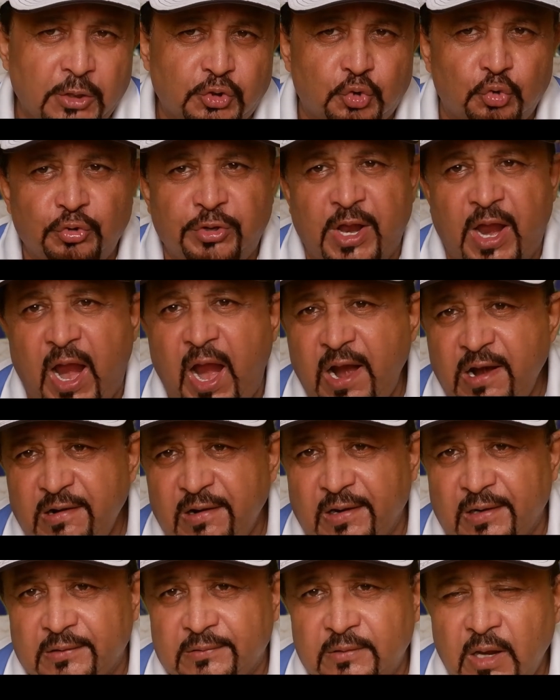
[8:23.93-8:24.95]
through their
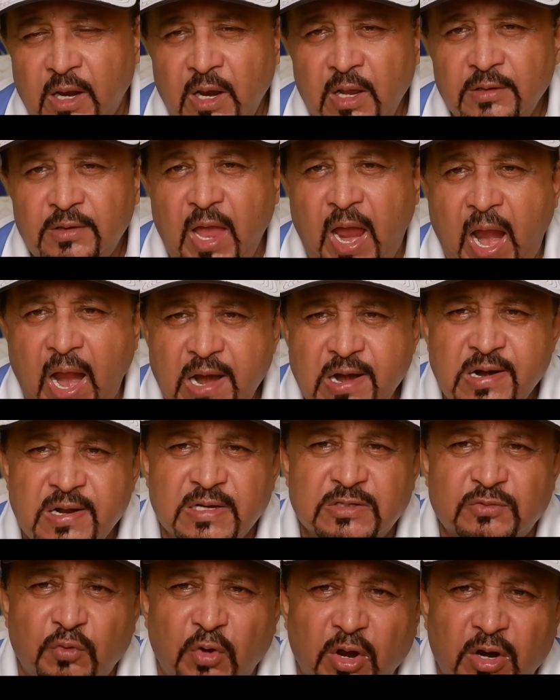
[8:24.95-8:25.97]
handler. The
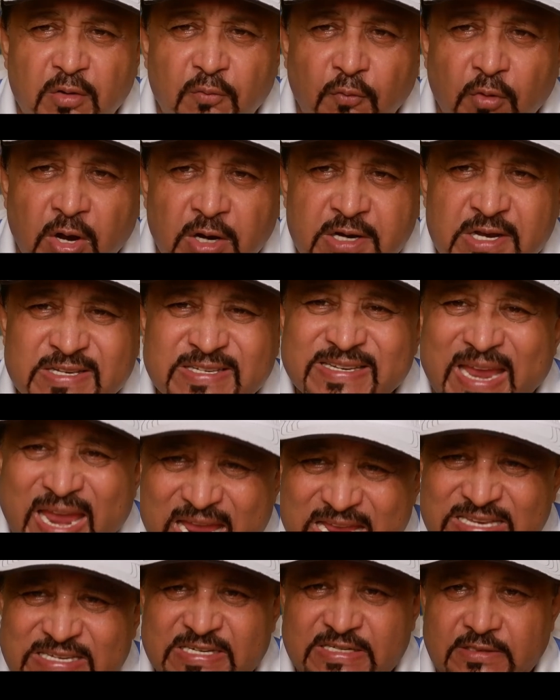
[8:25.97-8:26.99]
handlers work as
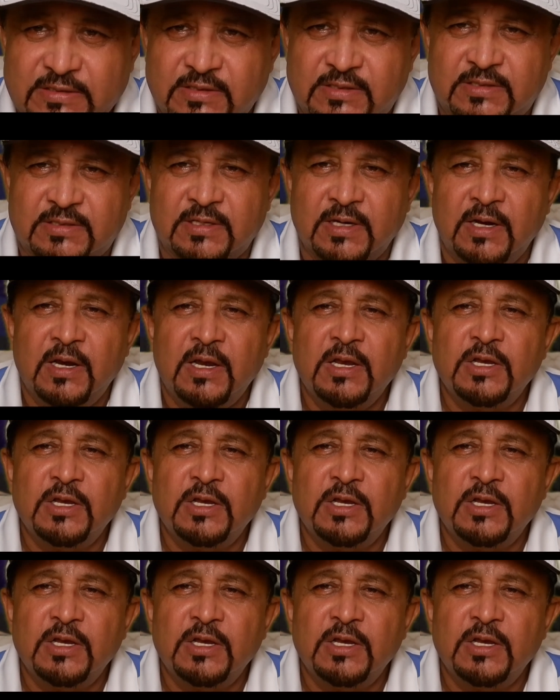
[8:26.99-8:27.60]
agents.